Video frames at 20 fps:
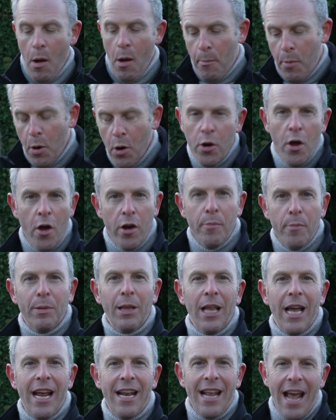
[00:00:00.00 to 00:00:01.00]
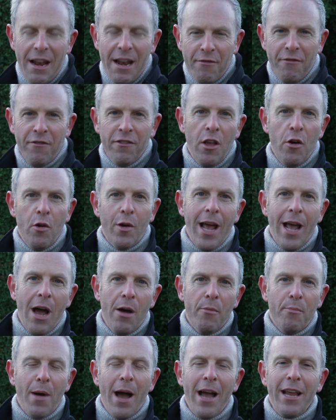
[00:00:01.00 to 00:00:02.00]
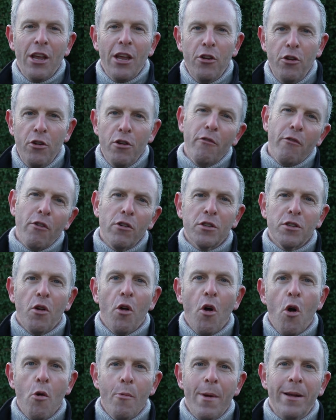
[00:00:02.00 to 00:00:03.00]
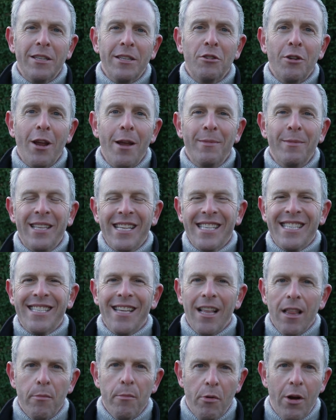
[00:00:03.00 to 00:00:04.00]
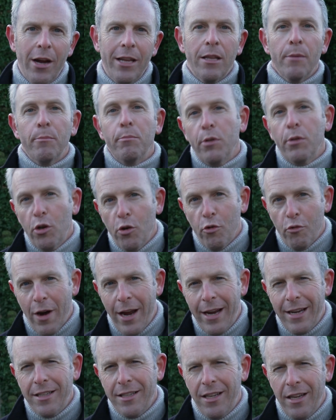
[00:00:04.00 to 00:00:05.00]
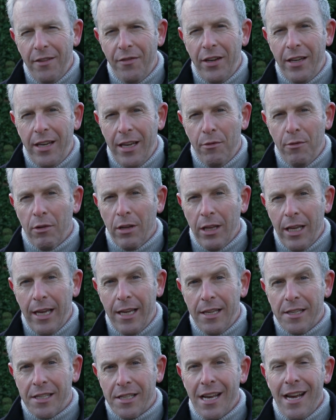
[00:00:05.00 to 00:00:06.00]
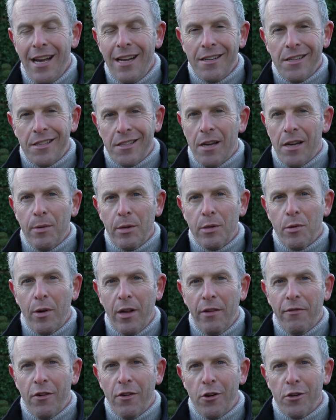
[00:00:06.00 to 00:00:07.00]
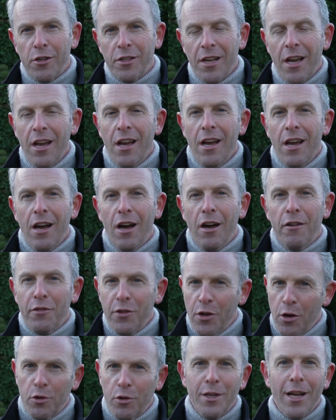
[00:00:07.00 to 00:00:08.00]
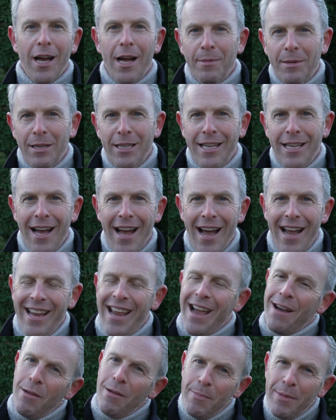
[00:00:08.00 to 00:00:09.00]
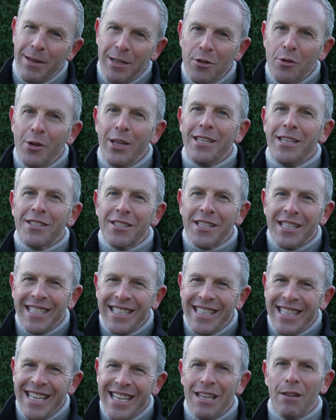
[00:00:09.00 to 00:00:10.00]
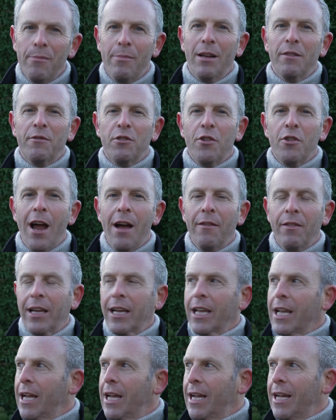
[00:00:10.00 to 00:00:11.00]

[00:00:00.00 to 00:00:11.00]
put on a plane, and flown out by Universal Home Entertainment to celebrate the Blu-ray and DVD release, December 21st, of No Time to Die. Yeah, we've been doing just a little bit of traveling.